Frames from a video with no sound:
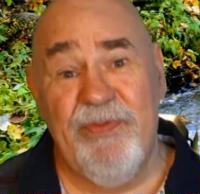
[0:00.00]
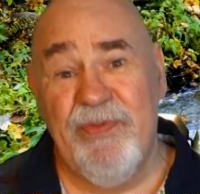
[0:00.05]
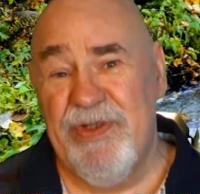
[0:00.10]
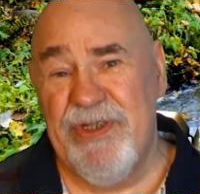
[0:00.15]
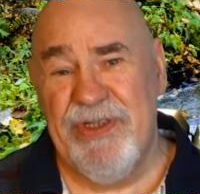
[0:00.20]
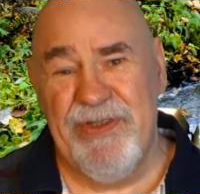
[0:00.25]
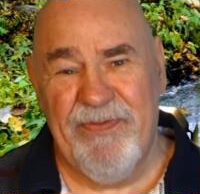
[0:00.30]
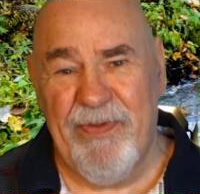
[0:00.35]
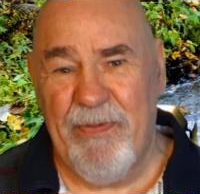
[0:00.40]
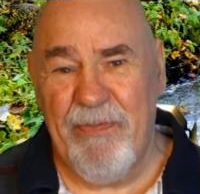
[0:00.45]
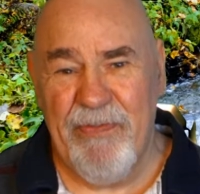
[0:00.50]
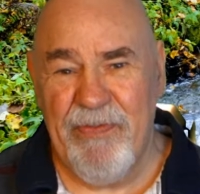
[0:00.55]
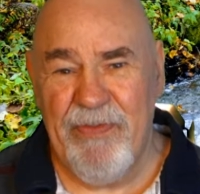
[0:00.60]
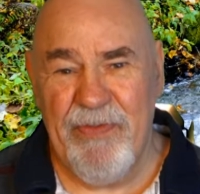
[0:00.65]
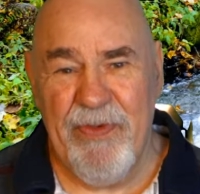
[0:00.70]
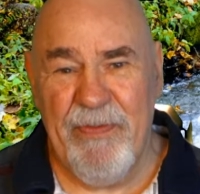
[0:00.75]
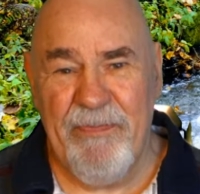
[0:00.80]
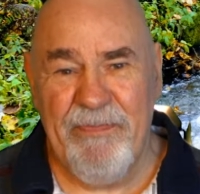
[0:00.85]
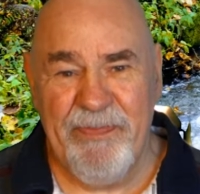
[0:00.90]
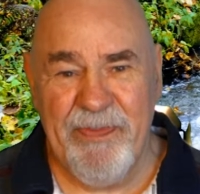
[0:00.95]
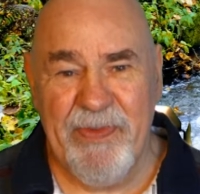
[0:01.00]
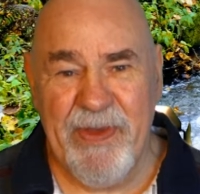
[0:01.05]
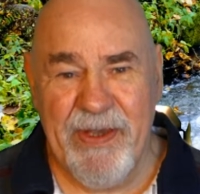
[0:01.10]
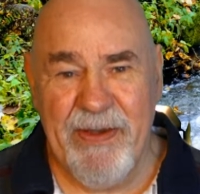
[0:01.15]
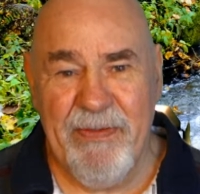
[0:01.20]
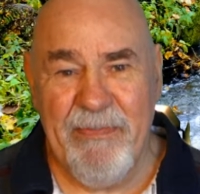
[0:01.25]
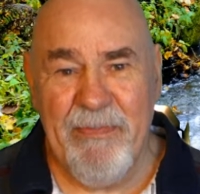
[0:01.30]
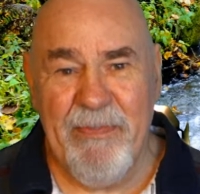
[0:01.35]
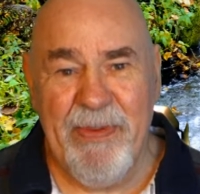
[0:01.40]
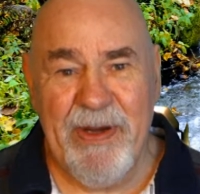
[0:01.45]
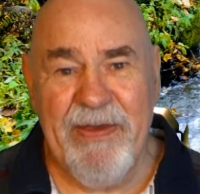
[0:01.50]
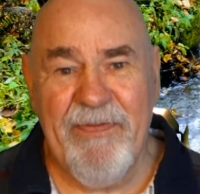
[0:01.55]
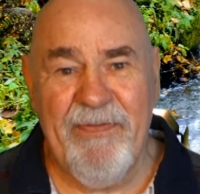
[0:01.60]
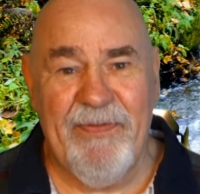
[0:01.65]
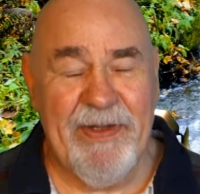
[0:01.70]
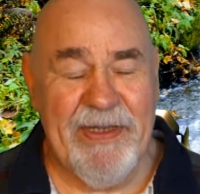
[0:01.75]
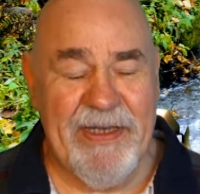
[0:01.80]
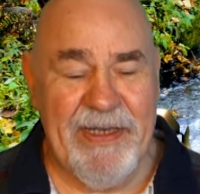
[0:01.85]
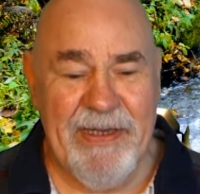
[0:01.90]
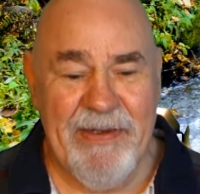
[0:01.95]
Just from
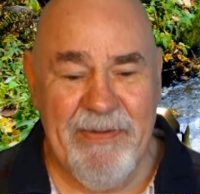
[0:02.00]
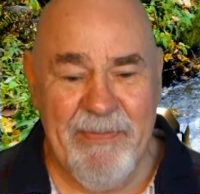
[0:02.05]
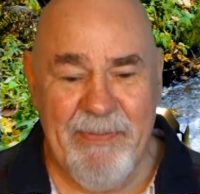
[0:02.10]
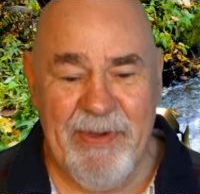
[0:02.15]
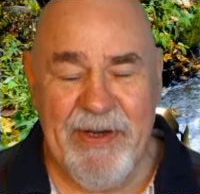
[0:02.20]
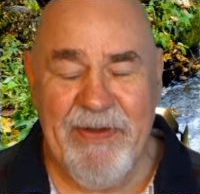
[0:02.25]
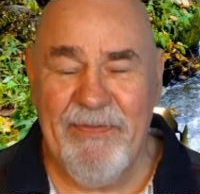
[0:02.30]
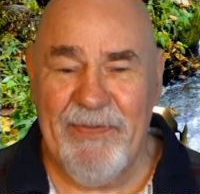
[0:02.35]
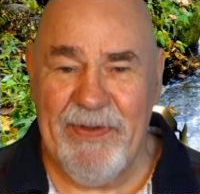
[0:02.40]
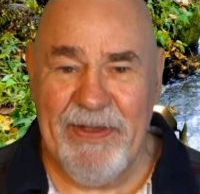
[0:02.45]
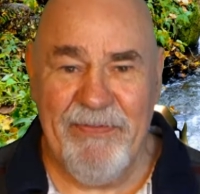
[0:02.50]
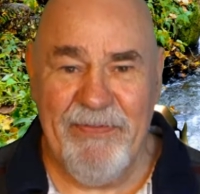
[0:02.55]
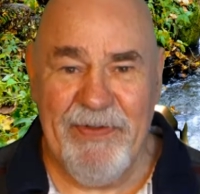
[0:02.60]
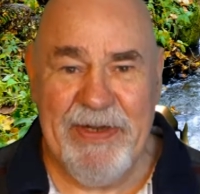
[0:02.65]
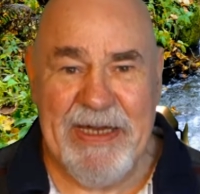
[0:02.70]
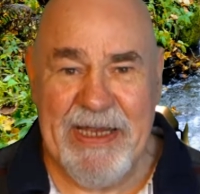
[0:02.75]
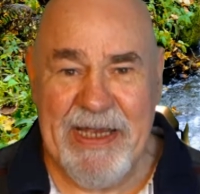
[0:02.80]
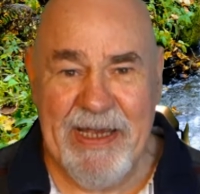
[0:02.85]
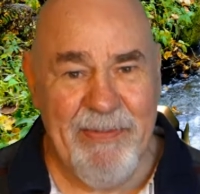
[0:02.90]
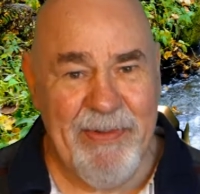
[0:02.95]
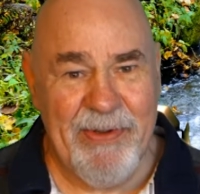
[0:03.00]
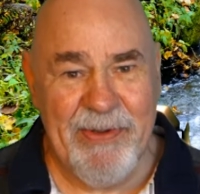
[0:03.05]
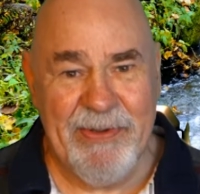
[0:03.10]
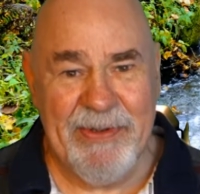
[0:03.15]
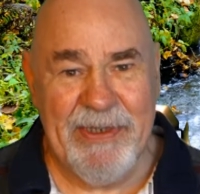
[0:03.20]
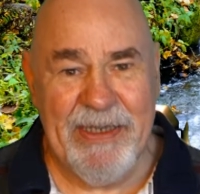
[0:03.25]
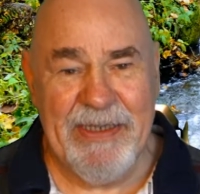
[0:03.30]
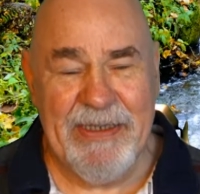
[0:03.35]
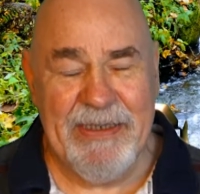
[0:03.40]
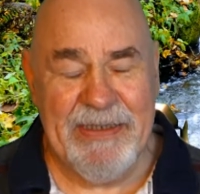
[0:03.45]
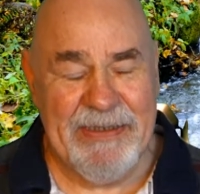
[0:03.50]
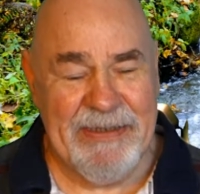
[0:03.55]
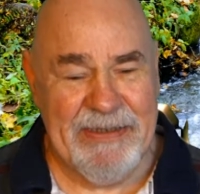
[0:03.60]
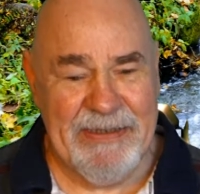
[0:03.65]
briefly reading about it.